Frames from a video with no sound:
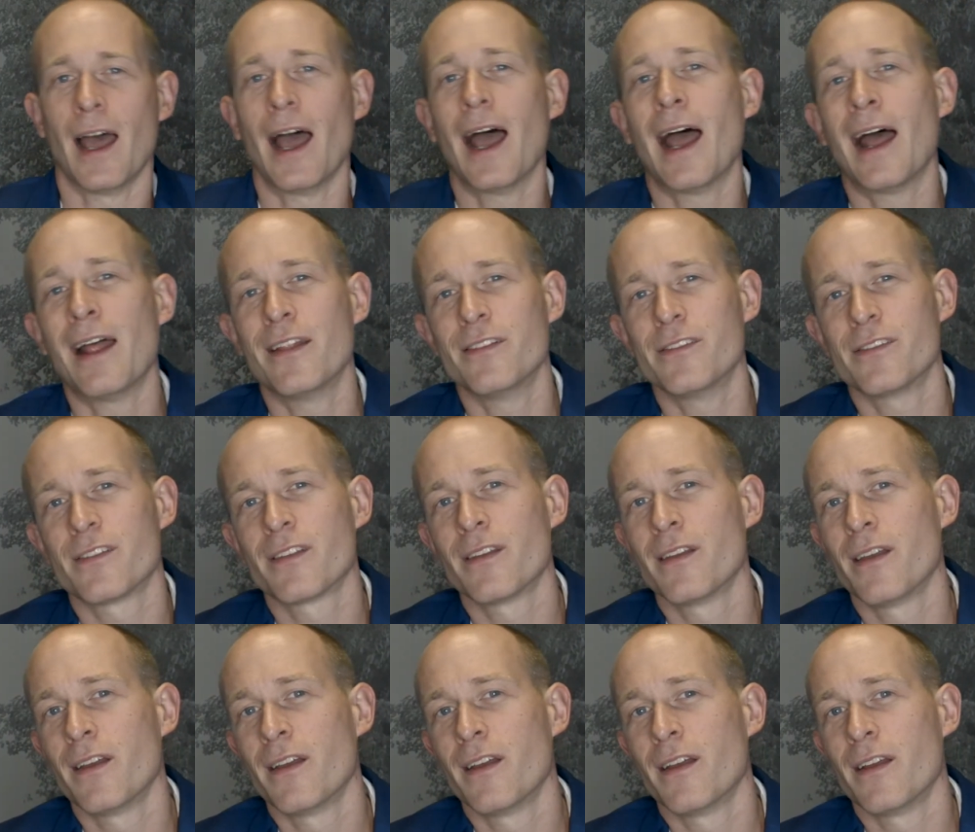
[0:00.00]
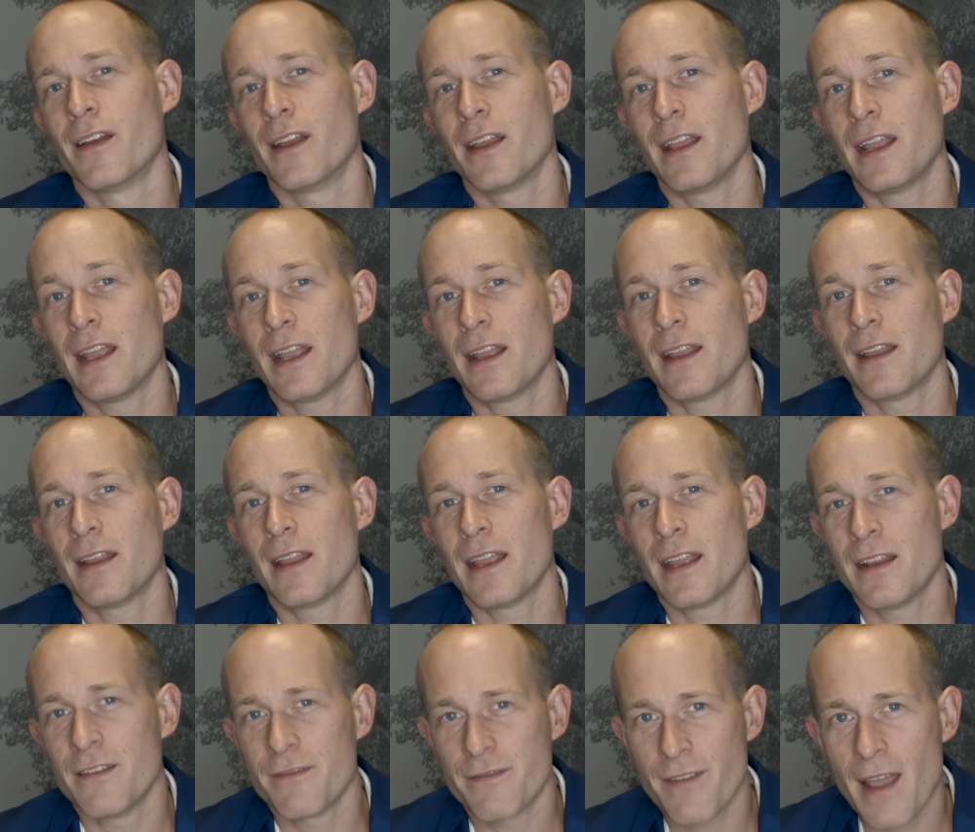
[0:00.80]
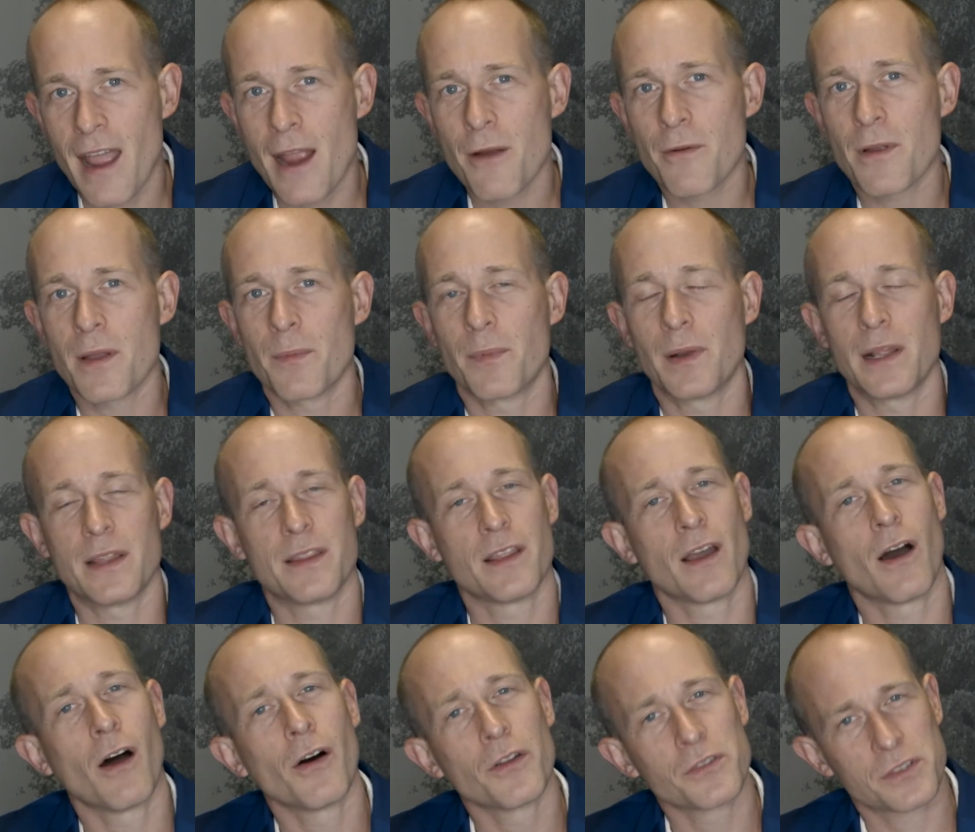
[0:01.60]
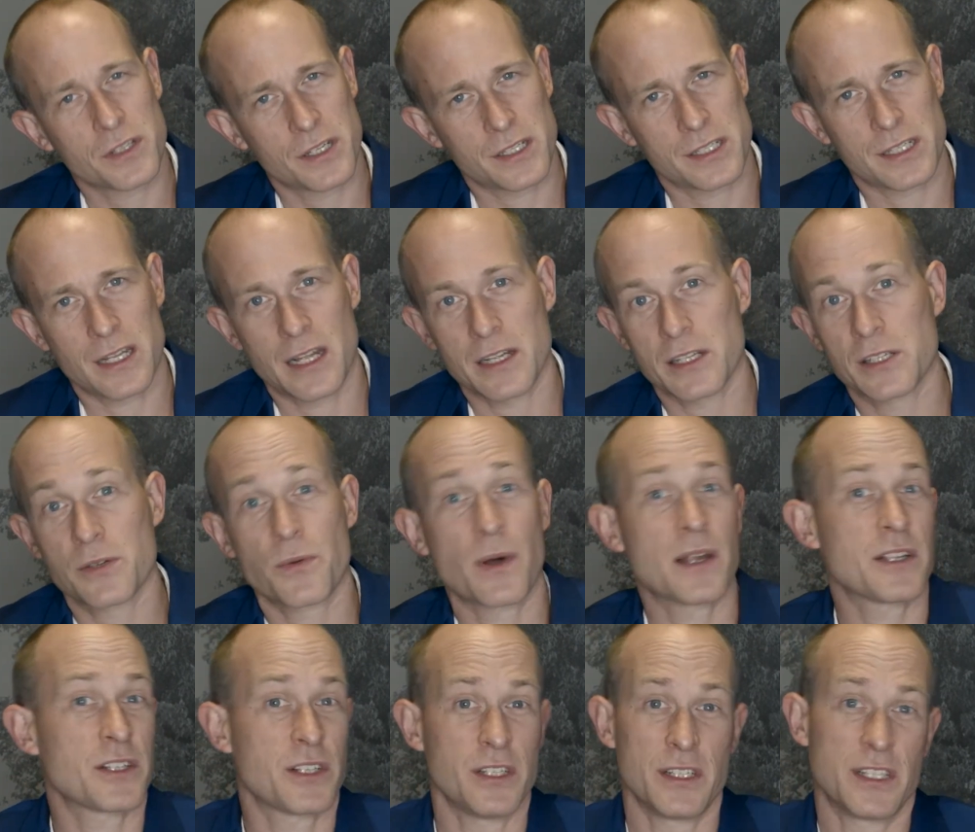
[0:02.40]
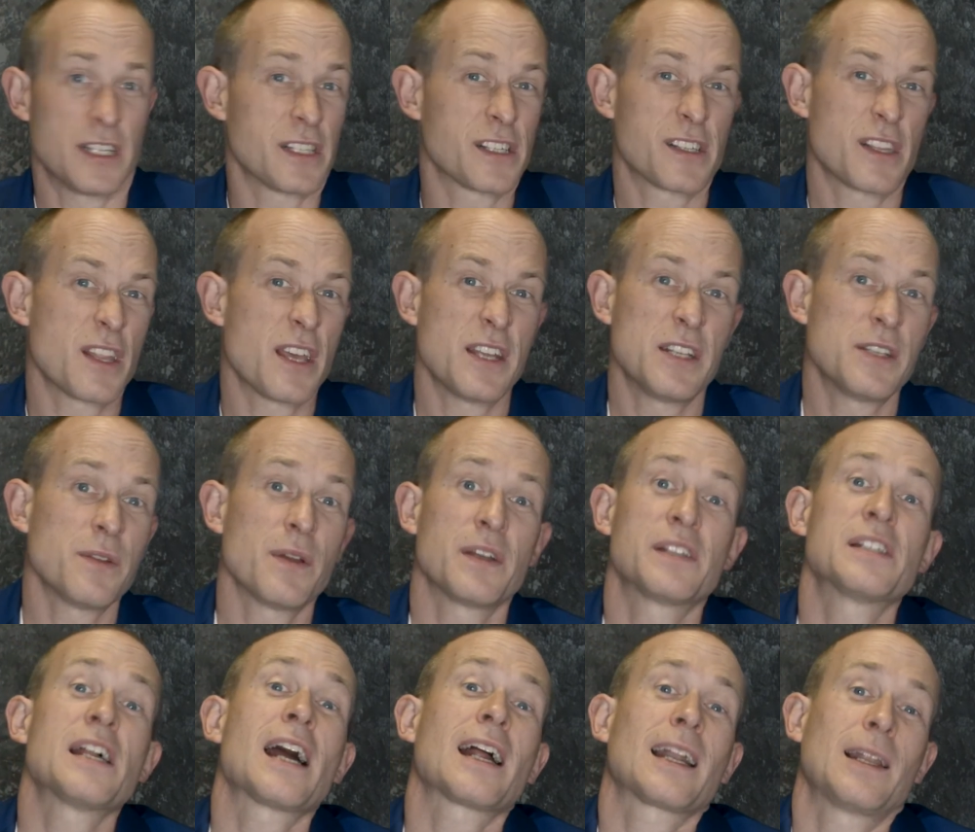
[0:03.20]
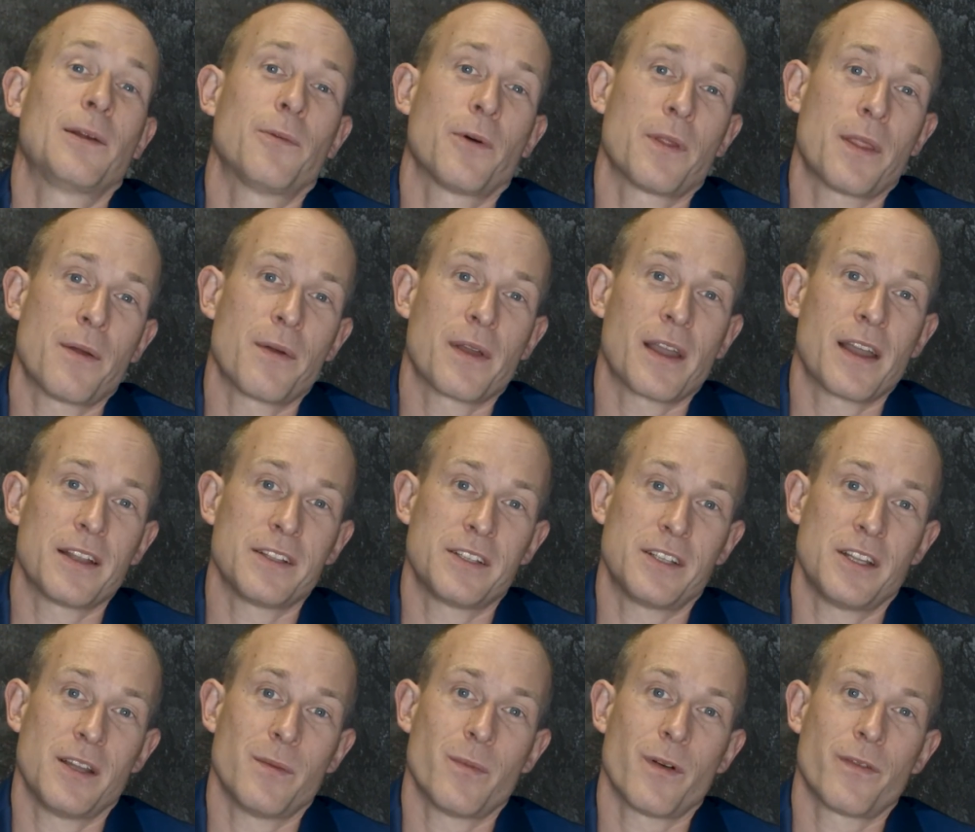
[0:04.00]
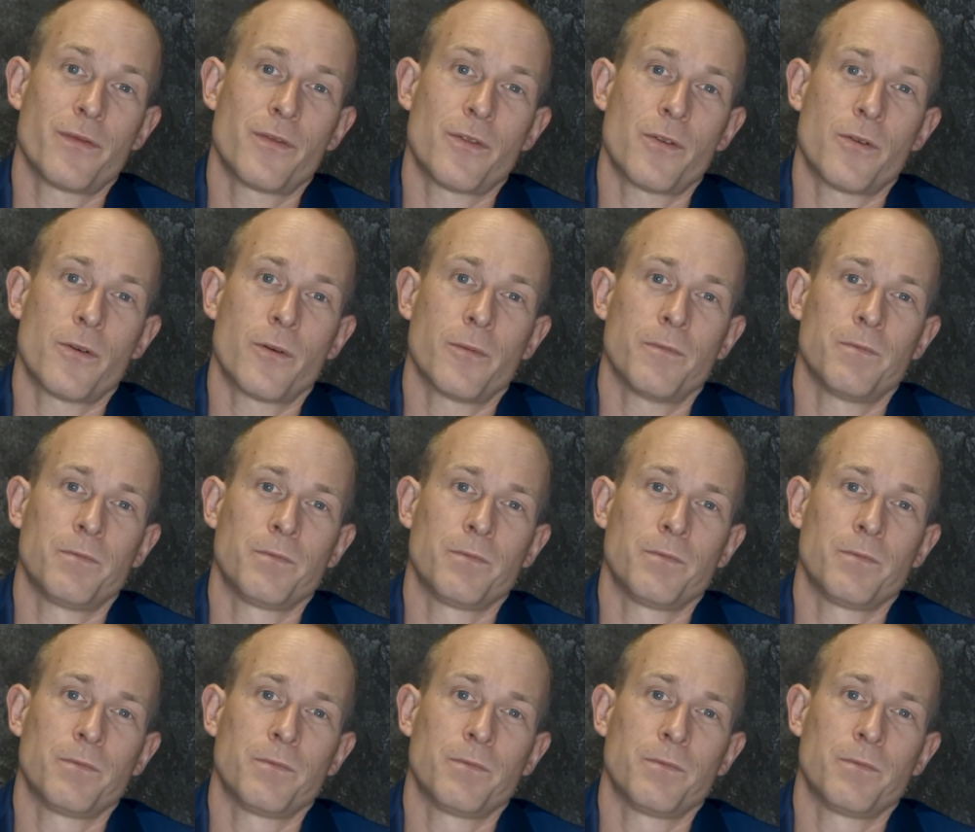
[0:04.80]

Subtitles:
And invariably, the answer to those questions is that they do exactly what they were going to do before.